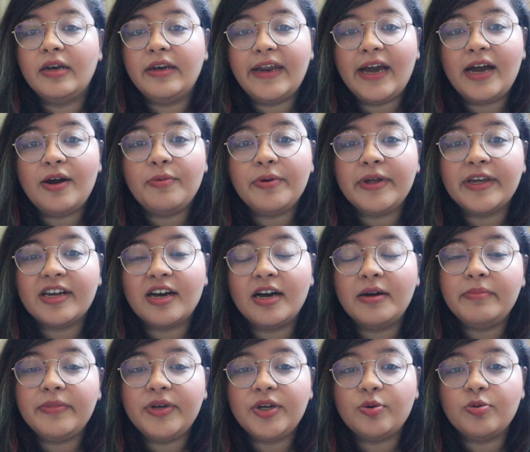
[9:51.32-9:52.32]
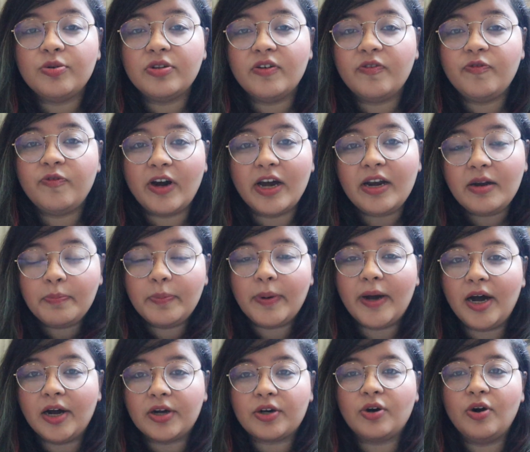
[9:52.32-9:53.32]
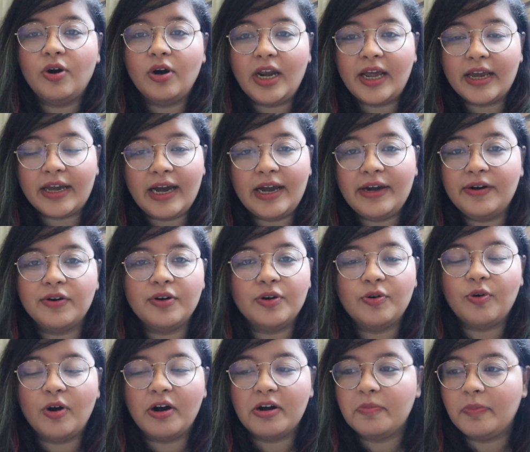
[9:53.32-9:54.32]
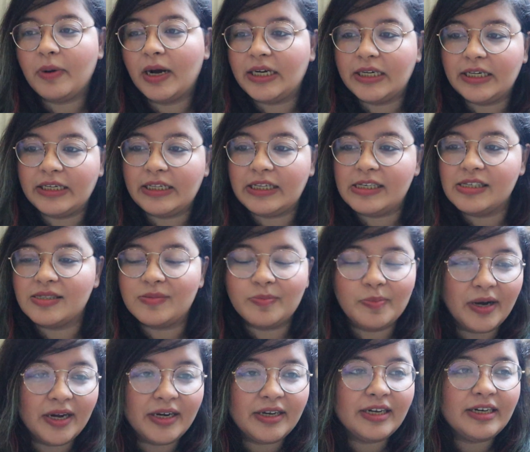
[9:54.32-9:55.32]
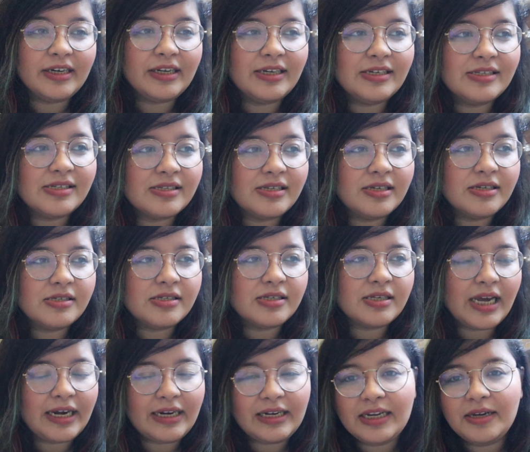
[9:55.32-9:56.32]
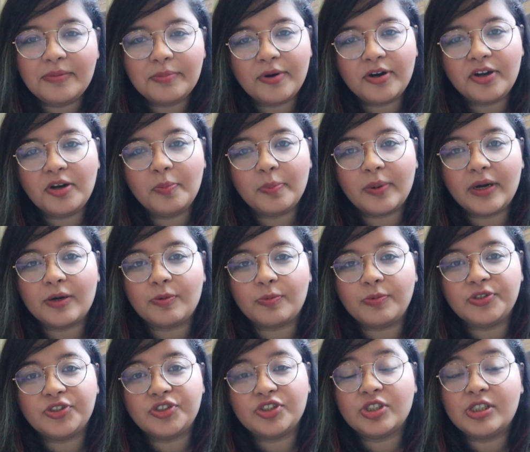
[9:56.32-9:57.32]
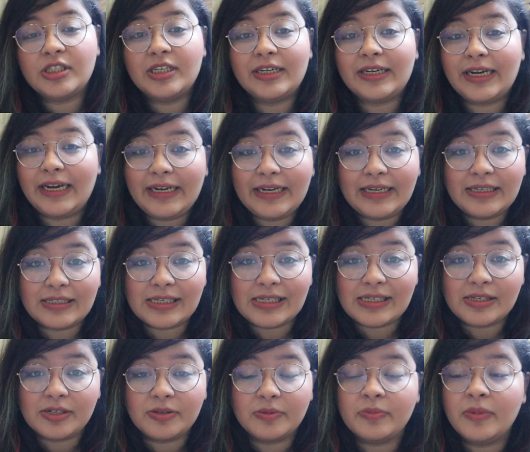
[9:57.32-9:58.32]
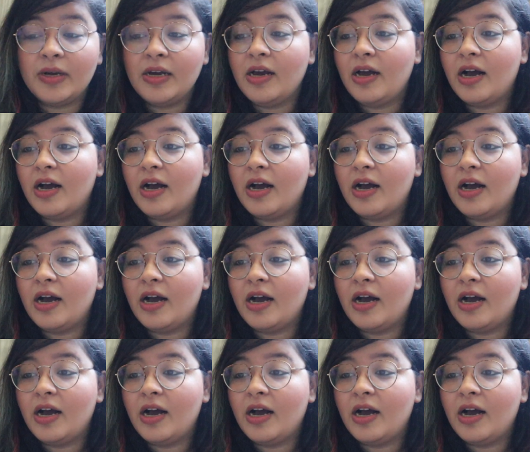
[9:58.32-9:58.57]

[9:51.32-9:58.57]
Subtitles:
Now we come to the fun part, or like I don't know what part it is, but it is a slightly important part, which is the rating system.